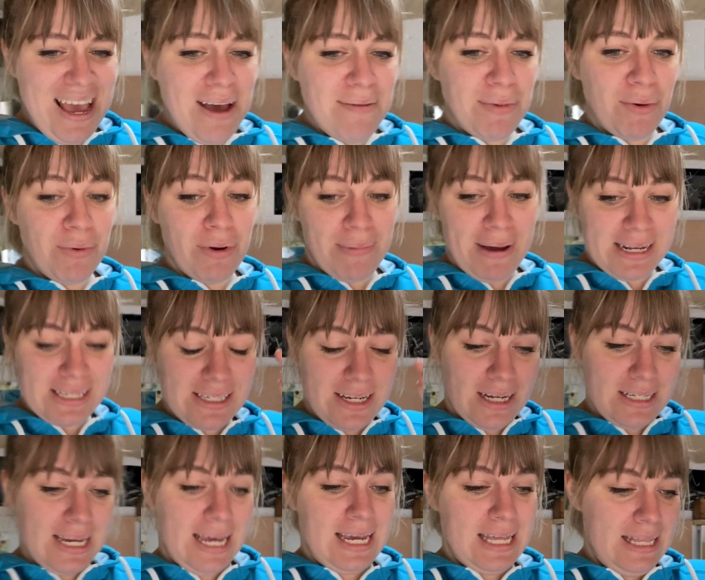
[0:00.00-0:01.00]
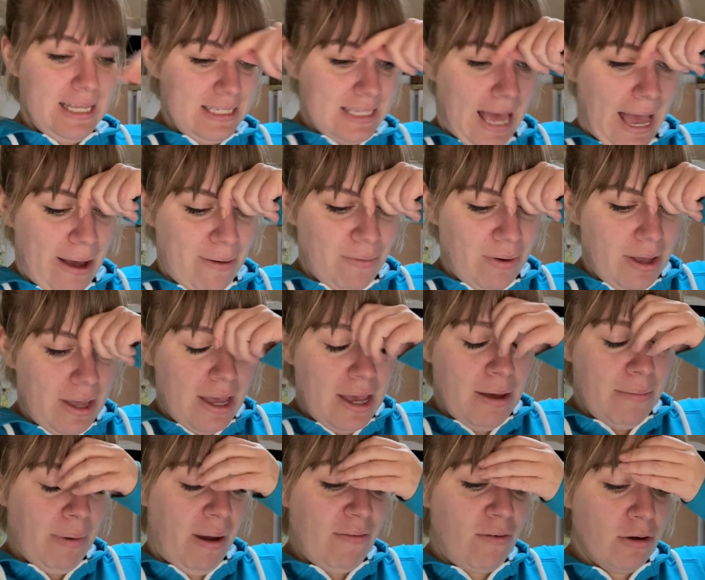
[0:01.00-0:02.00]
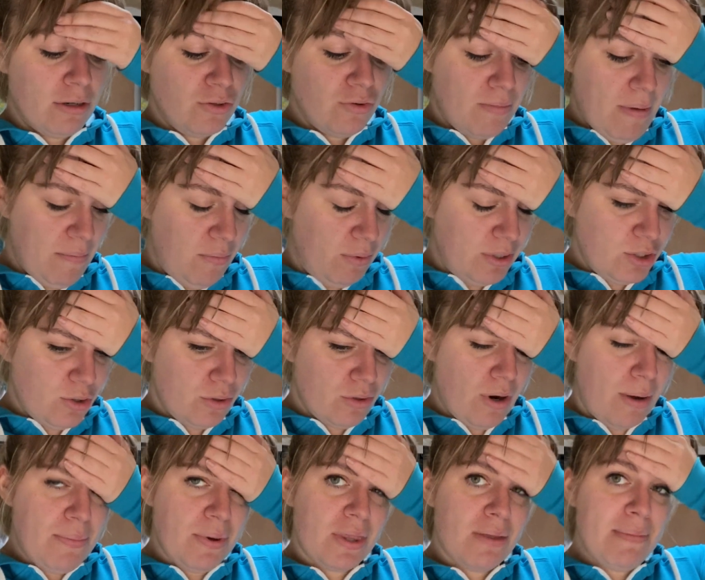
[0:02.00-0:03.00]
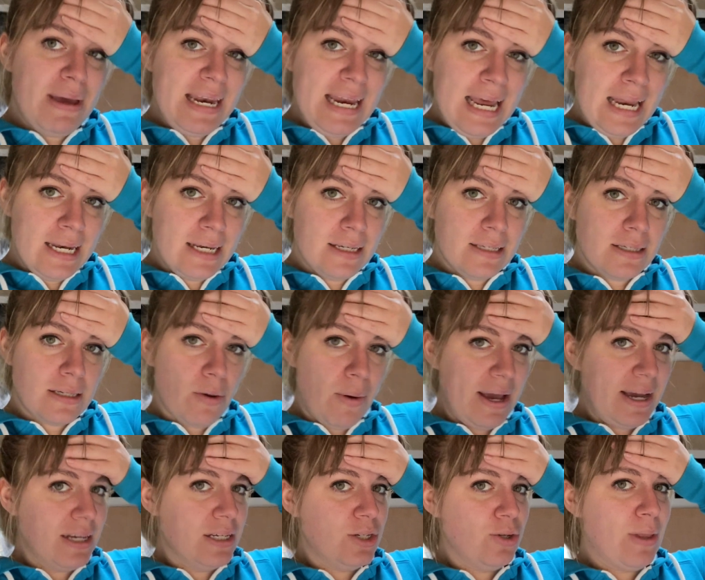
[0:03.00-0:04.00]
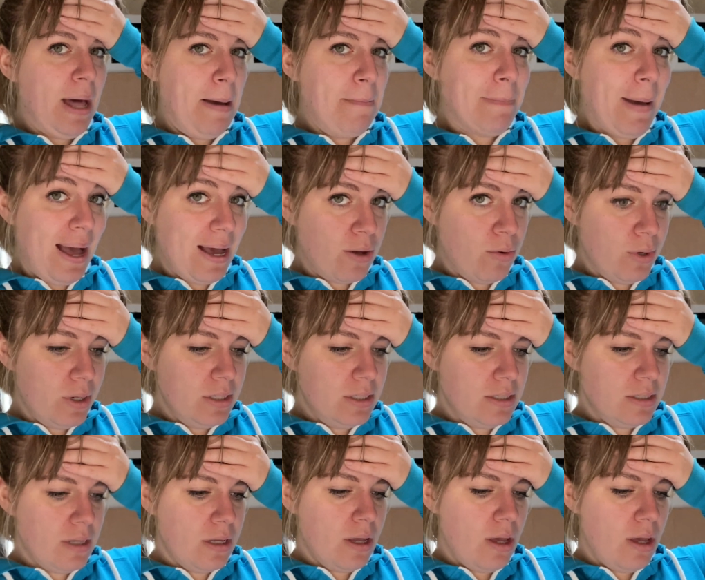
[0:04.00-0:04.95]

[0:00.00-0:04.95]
But we're about to start taking these out, but I've got to remember which order I put them in, so I can do that backwards.